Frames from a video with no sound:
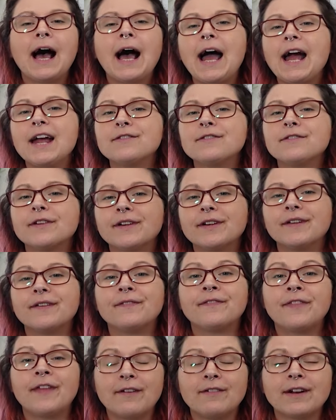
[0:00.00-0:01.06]
Either
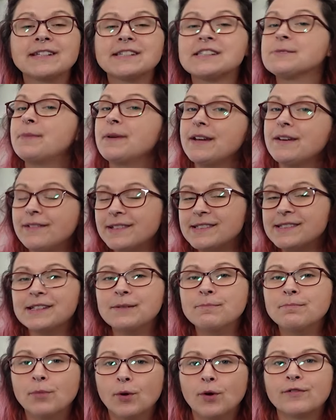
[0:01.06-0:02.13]
they're
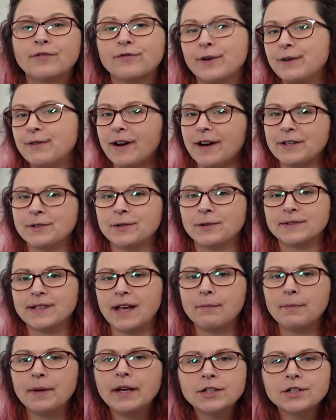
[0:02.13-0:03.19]
experiencing more free radical
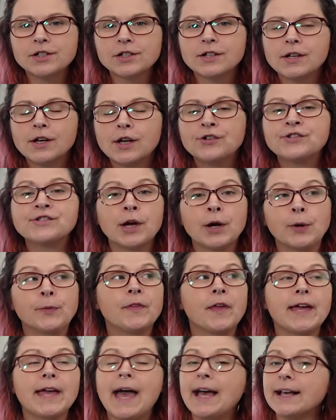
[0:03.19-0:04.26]
damage, so
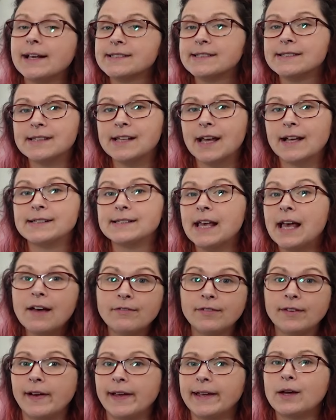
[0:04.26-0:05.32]
they exercise
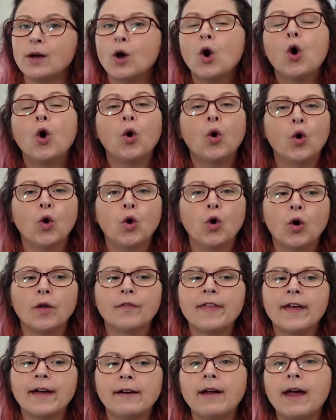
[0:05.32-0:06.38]
heavily,
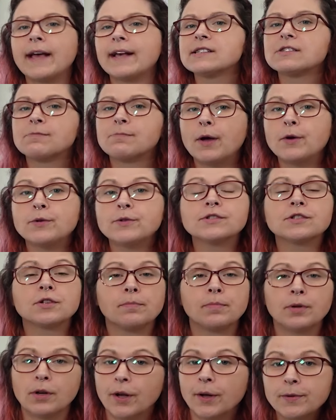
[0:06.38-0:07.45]
or they're exposed to
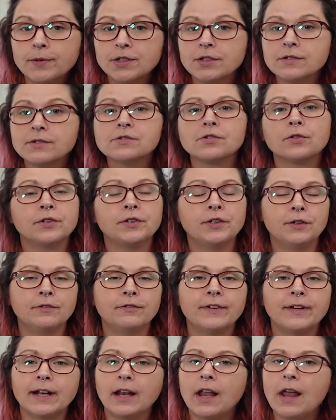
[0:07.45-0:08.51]
pollutants or
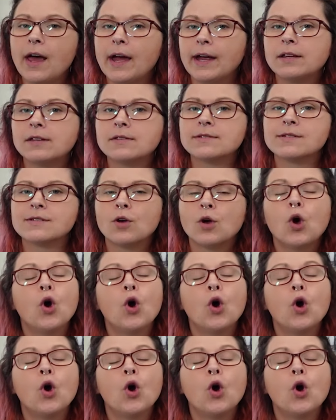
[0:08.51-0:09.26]
UV light,